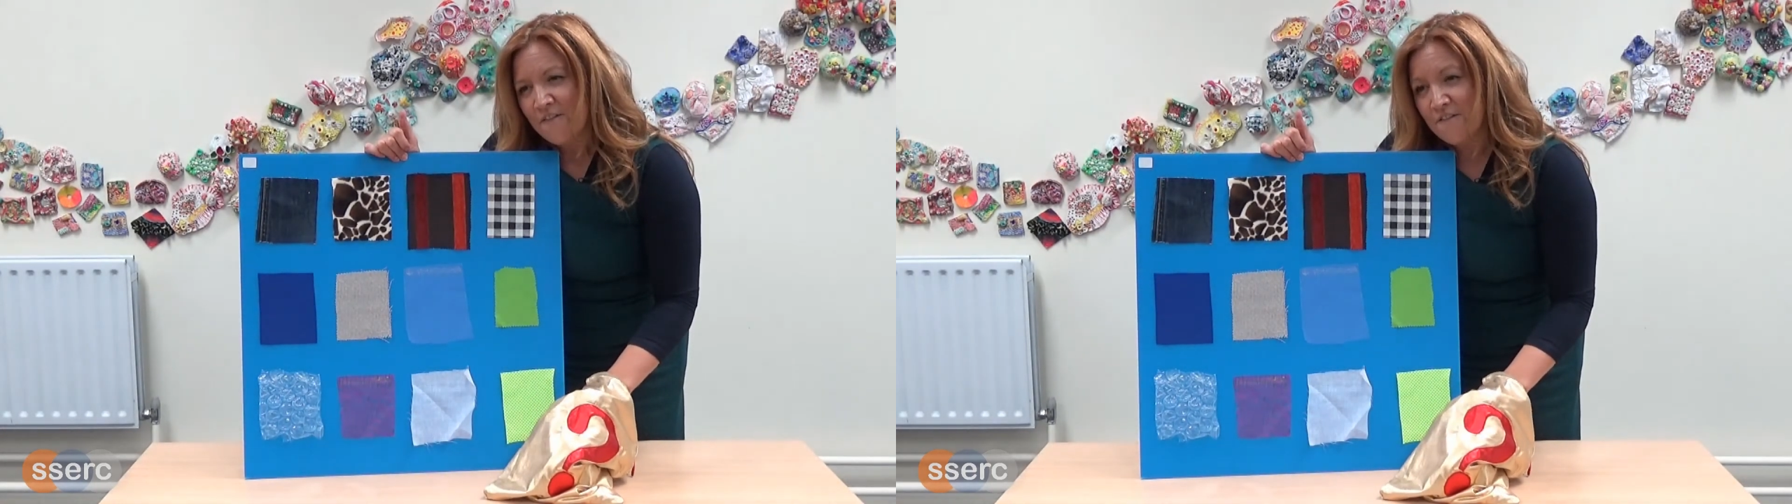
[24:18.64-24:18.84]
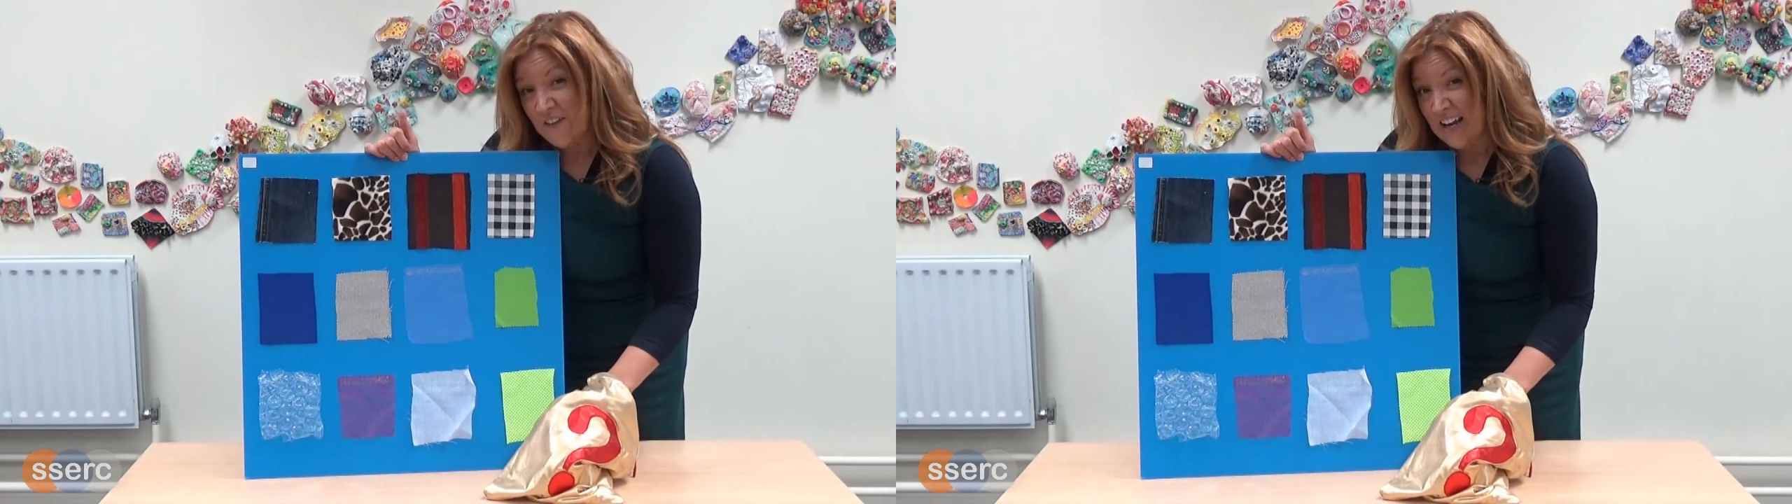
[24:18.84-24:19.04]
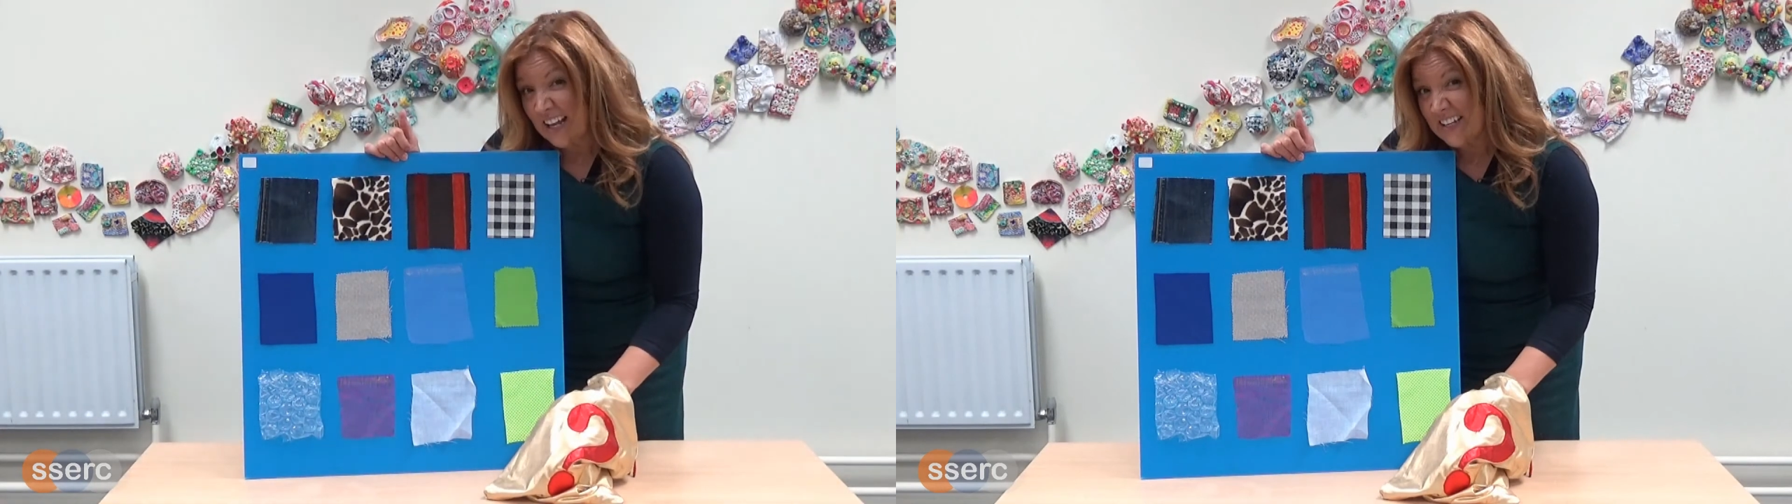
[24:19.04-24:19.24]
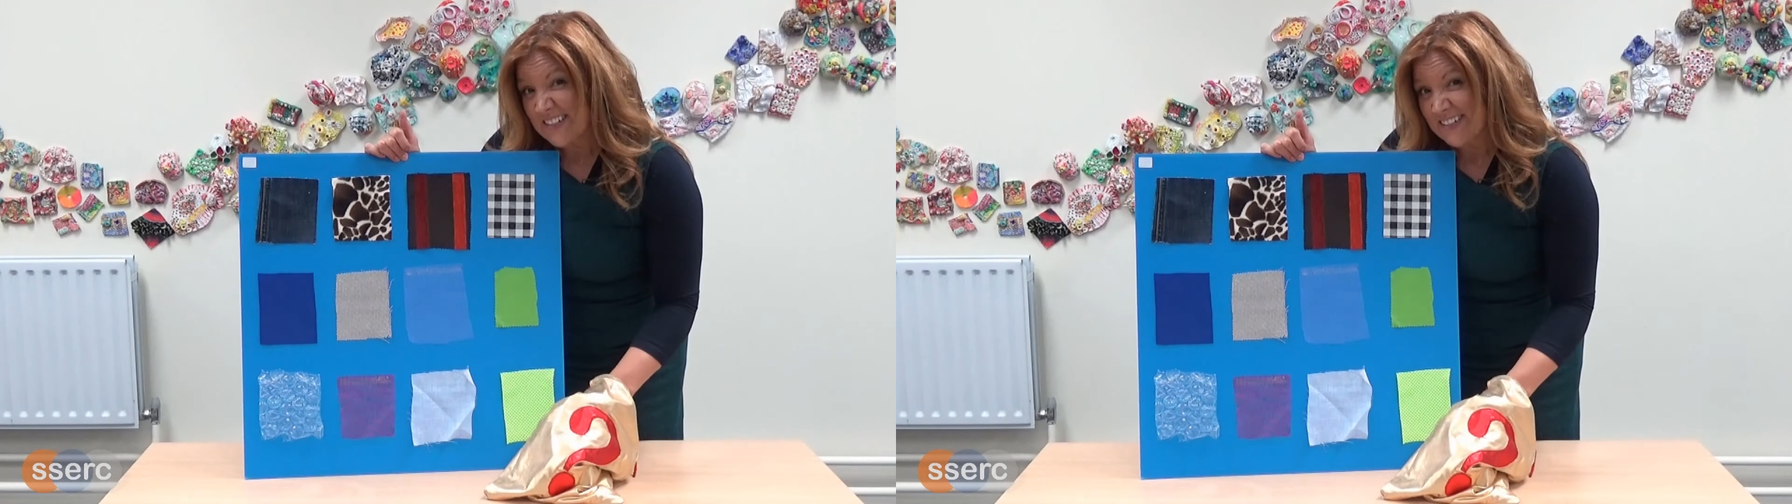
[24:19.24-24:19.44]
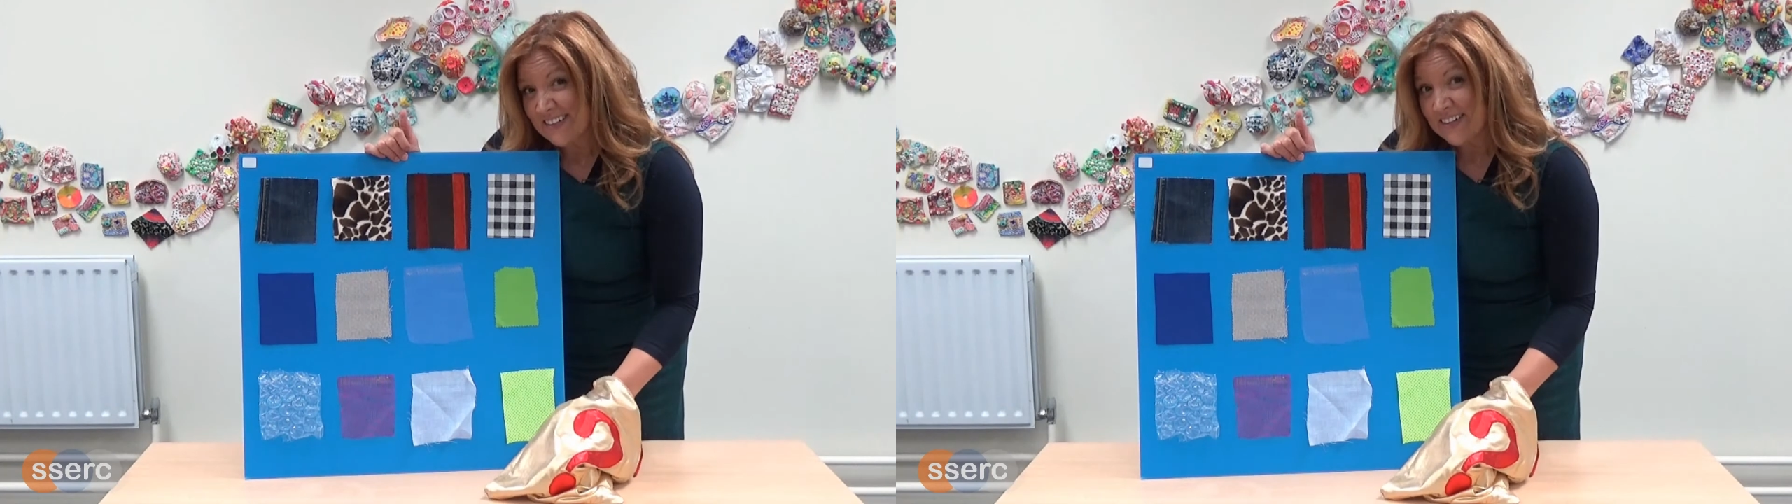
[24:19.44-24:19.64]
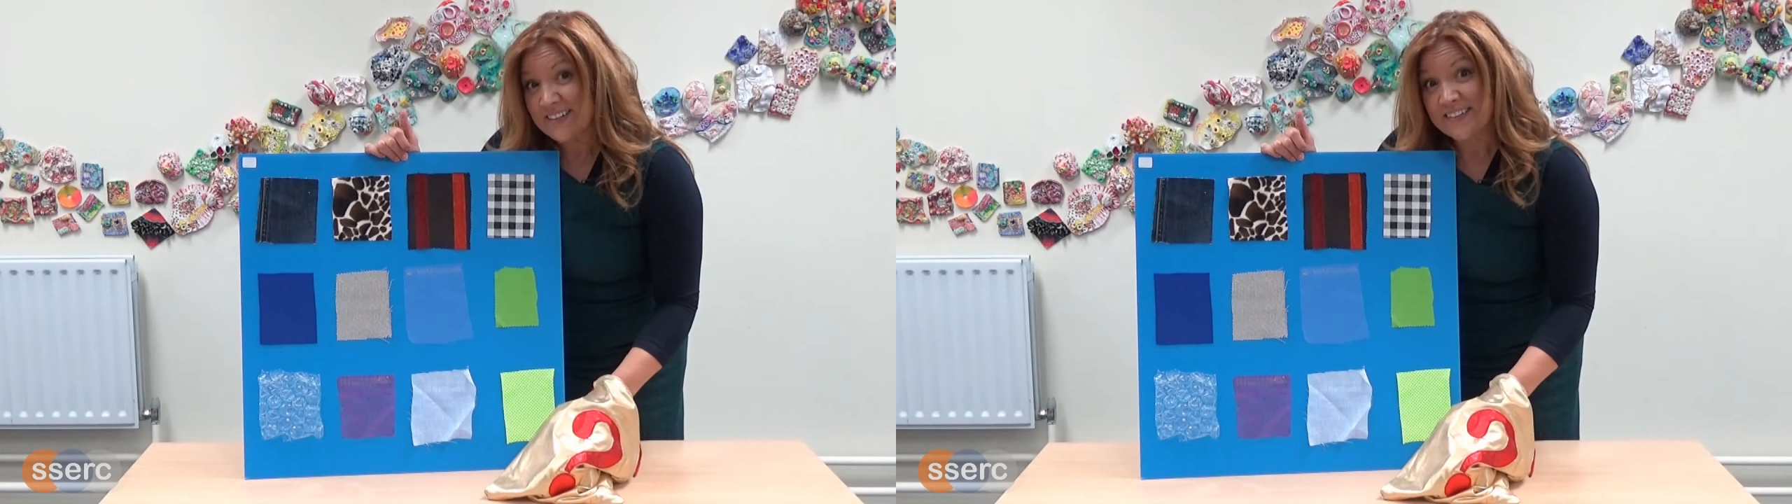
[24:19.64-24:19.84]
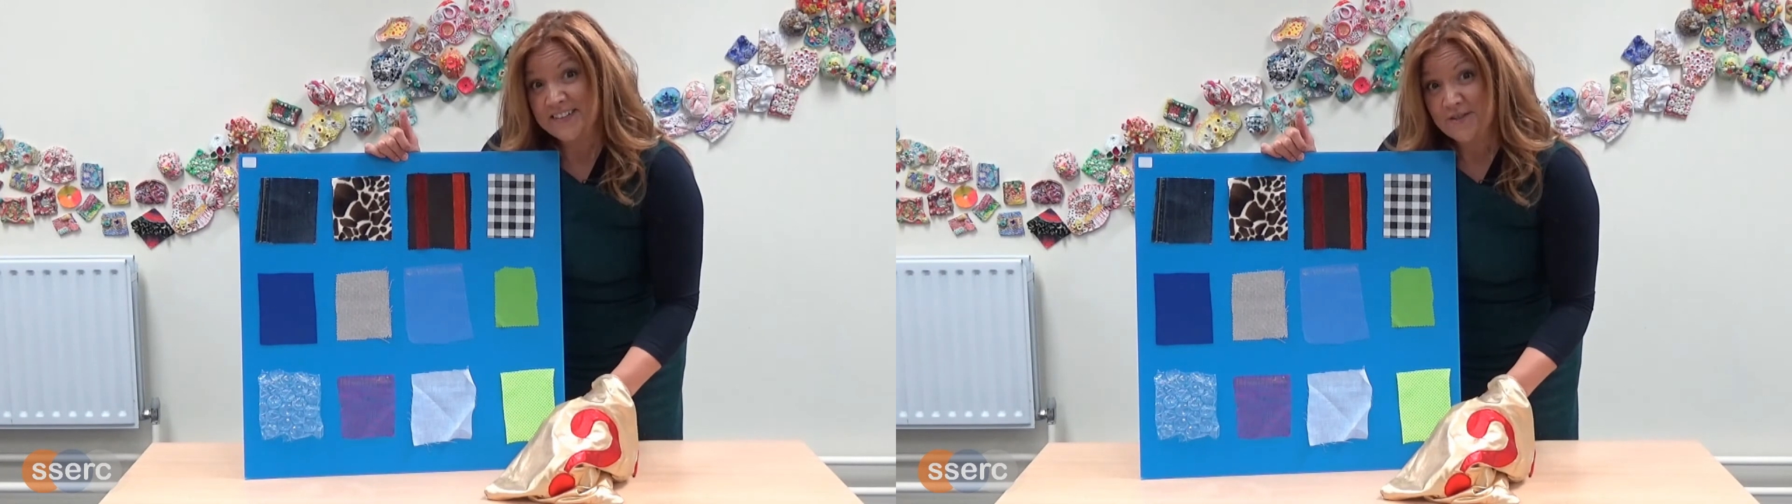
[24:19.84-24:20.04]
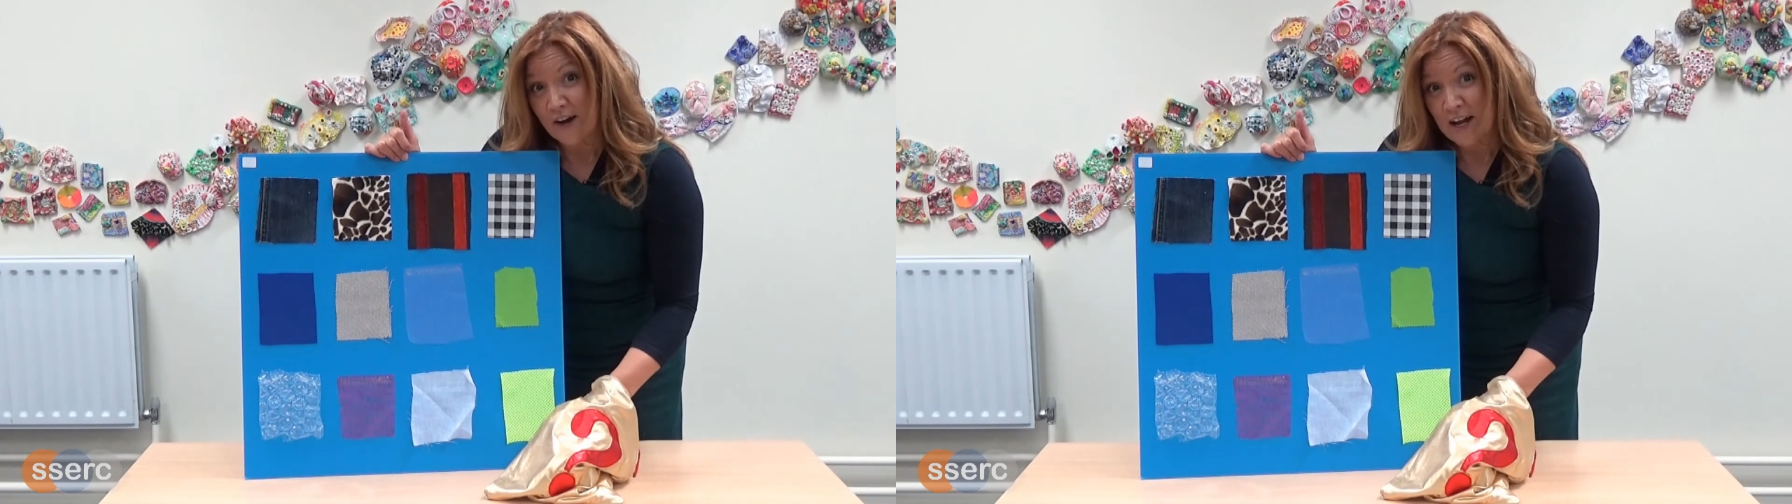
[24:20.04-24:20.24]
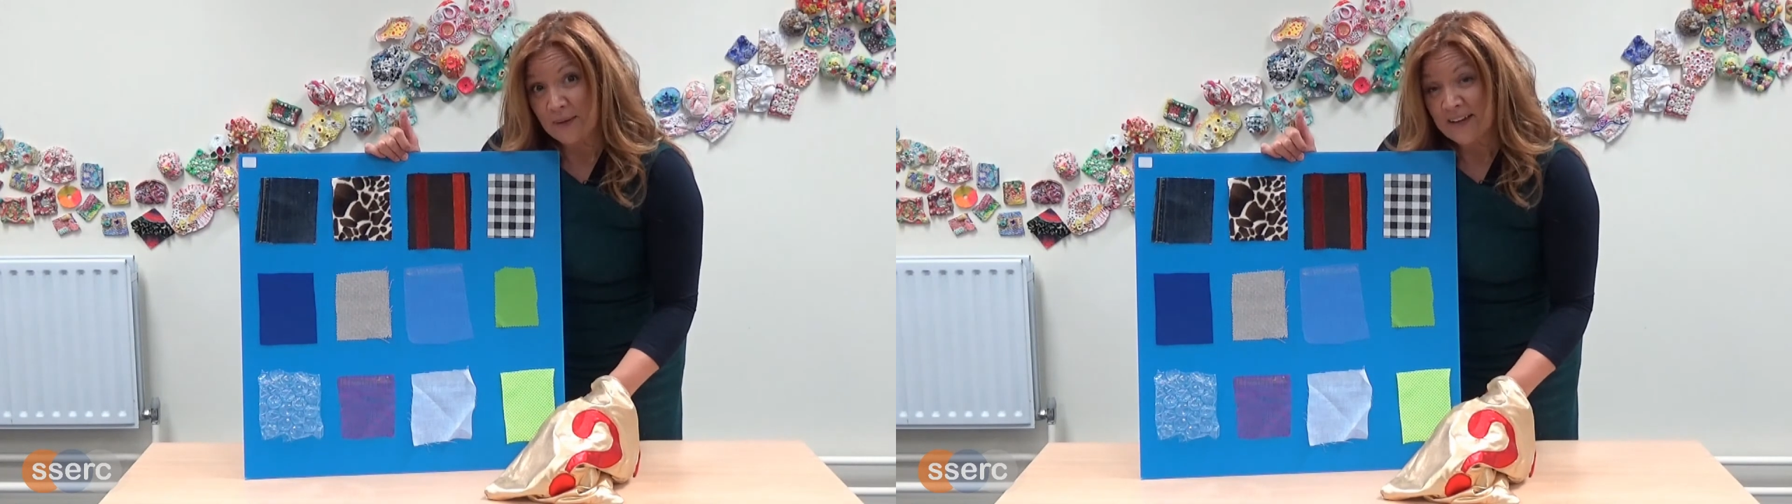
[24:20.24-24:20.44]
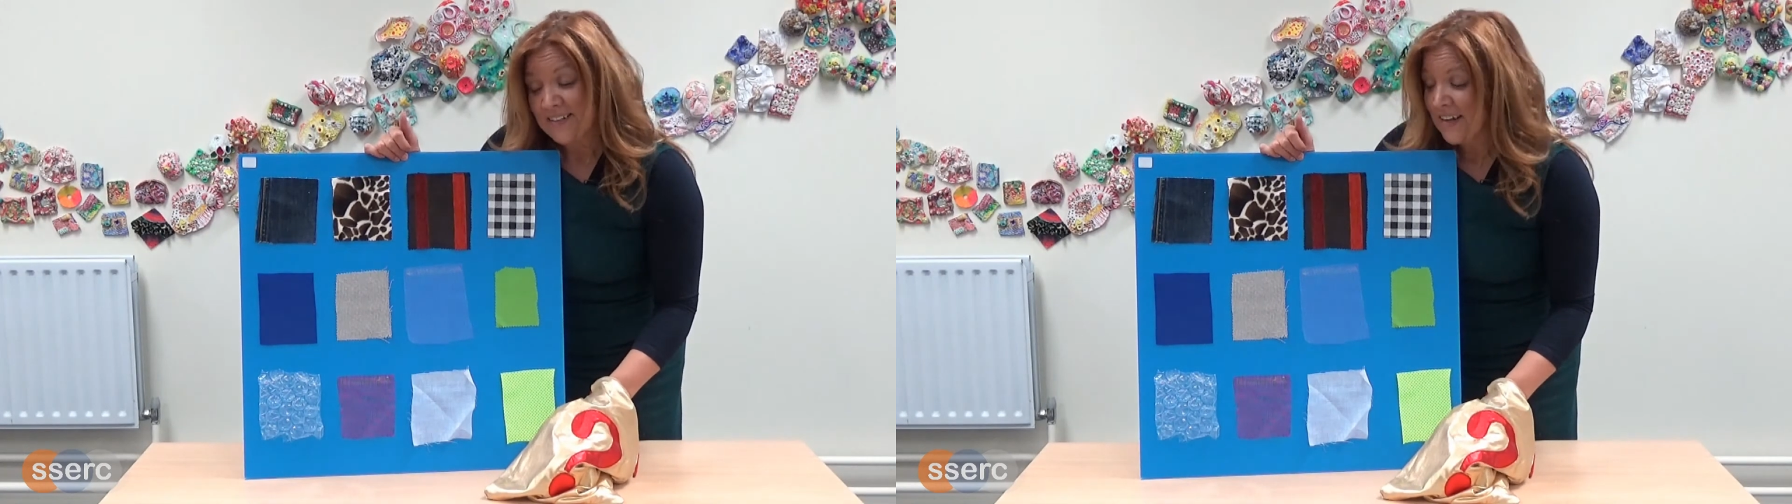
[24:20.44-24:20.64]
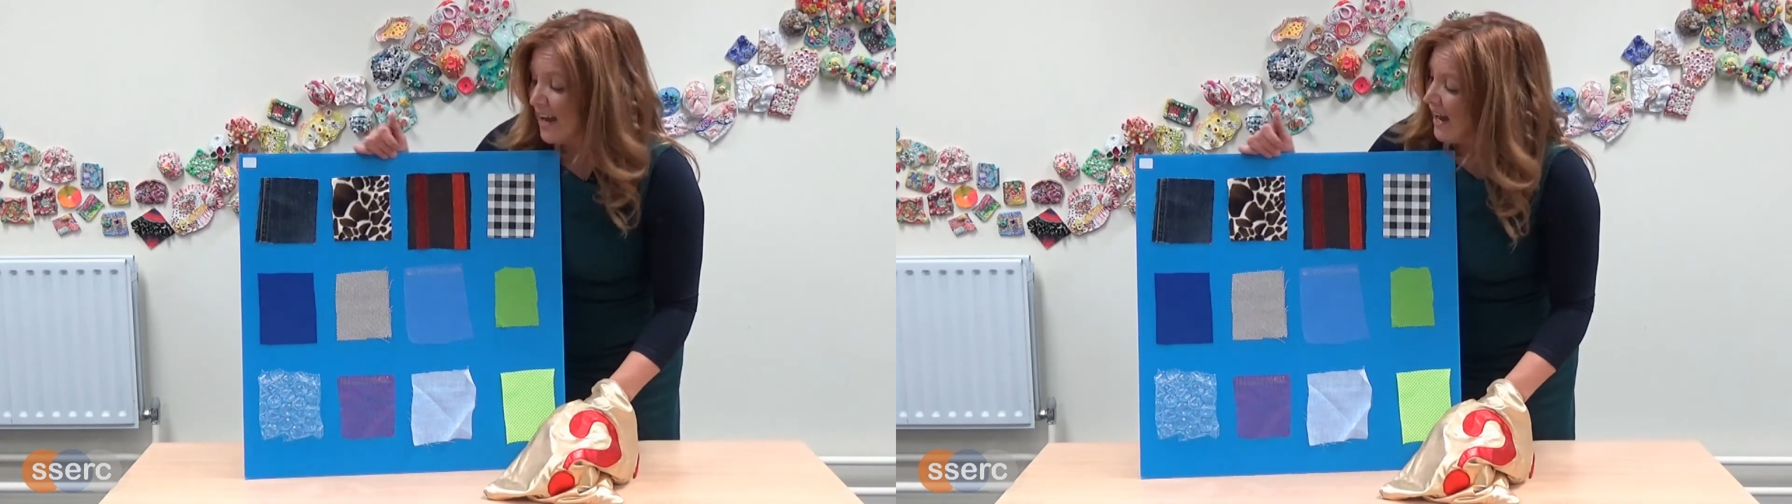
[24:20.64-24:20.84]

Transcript: feel it, describe it,